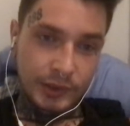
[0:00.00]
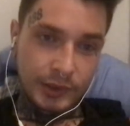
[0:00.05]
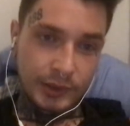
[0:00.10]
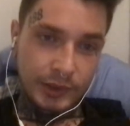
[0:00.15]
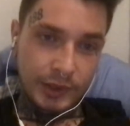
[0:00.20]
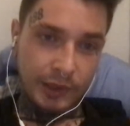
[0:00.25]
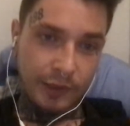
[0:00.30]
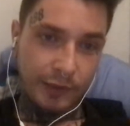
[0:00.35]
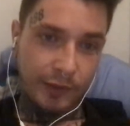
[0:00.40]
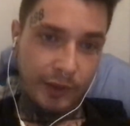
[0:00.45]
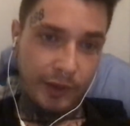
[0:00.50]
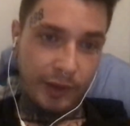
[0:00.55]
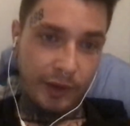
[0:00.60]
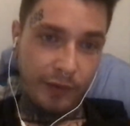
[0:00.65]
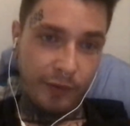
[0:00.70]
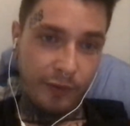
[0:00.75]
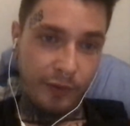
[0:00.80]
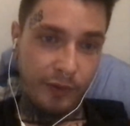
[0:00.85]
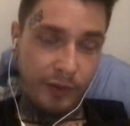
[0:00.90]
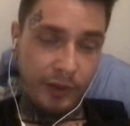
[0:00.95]
I've had
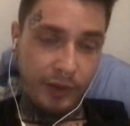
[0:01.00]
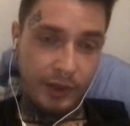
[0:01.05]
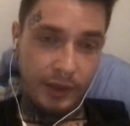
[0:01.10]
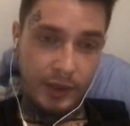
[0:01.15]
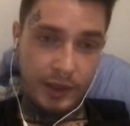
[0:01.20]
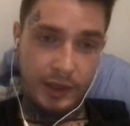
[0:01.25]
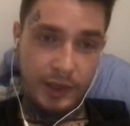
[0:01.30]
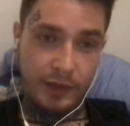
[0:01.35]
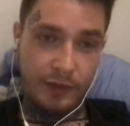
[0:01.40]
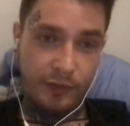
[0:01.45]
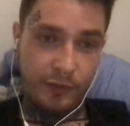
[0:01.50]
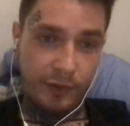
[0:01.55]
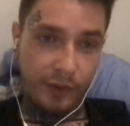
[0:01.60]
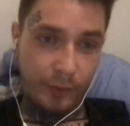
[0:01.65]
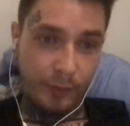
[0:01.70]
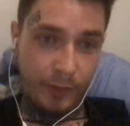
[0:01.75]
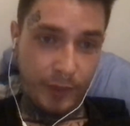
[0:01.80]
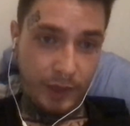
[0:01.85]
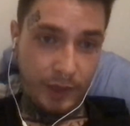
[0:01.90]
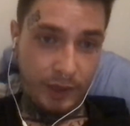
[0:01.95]
everything taken from
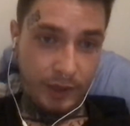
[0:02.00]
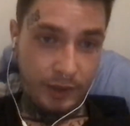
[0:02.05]
me.